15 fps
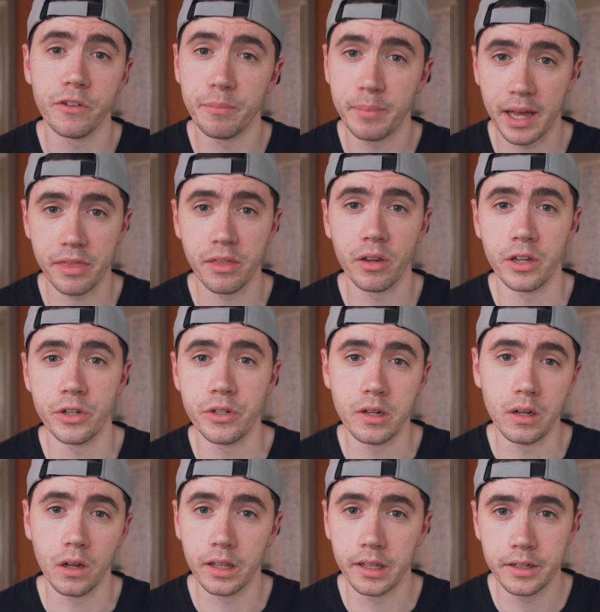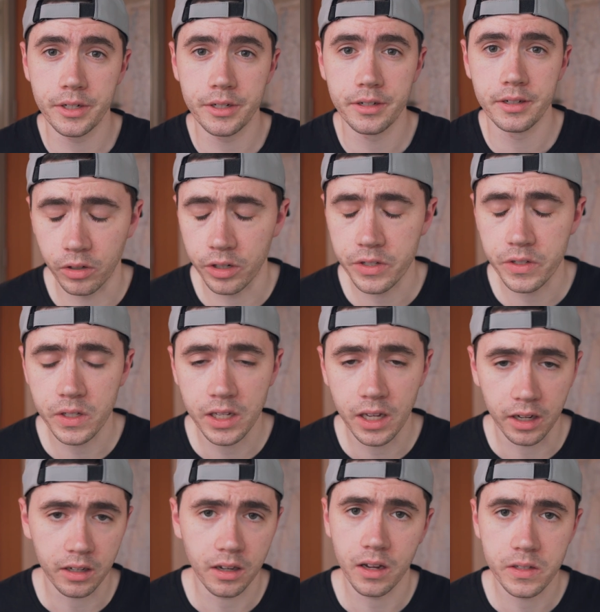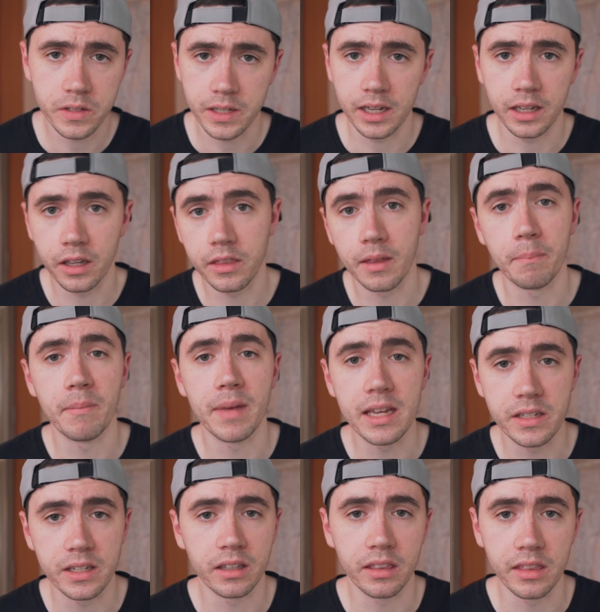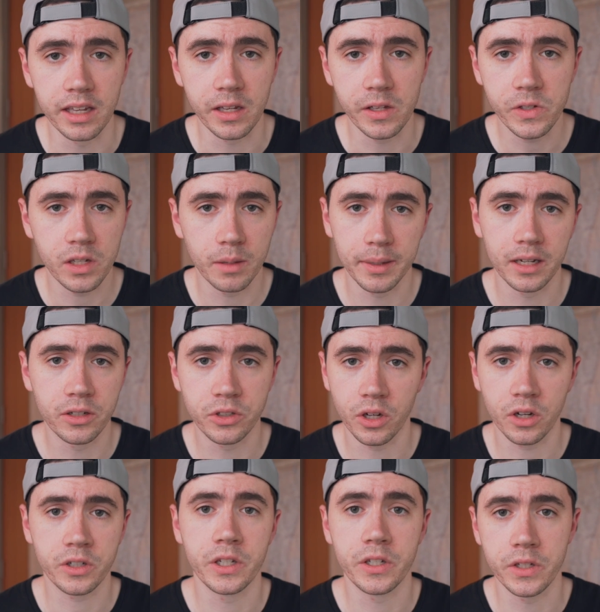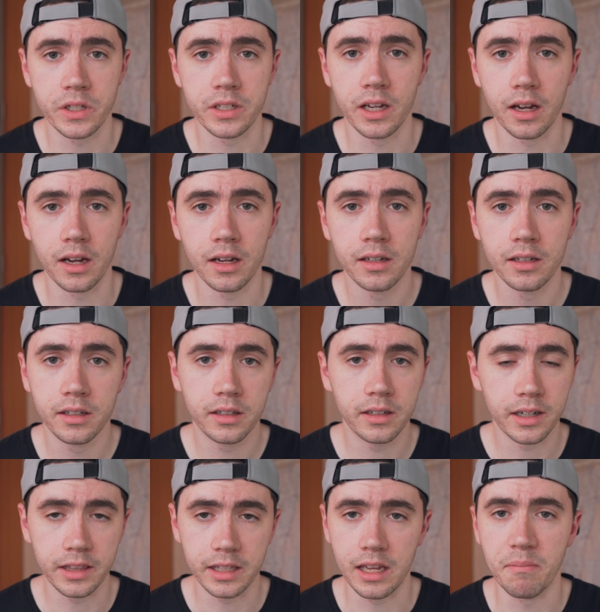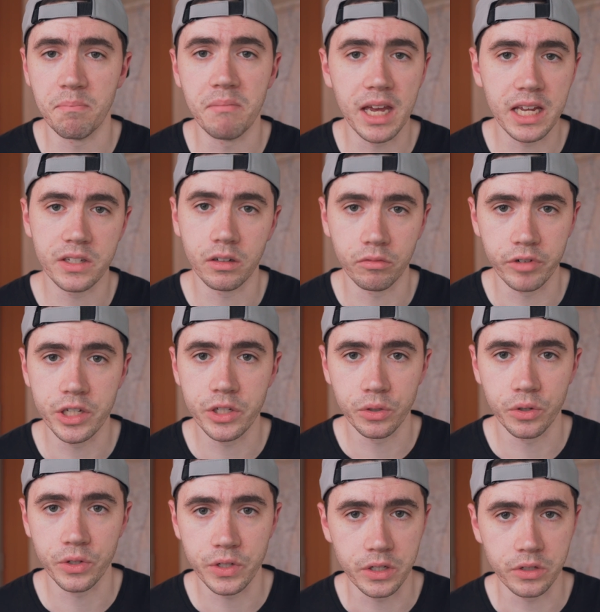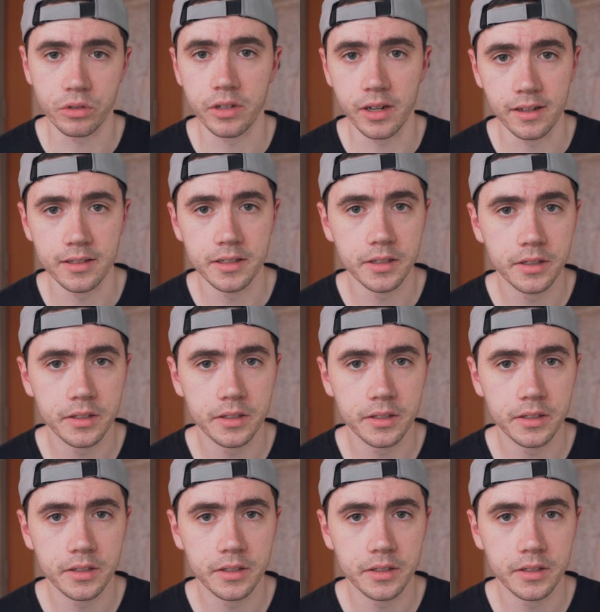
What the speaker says: of pathology knowledge. Honestly, I can't say enough amazing things about Dr. Sattar and the amazing resource he's created.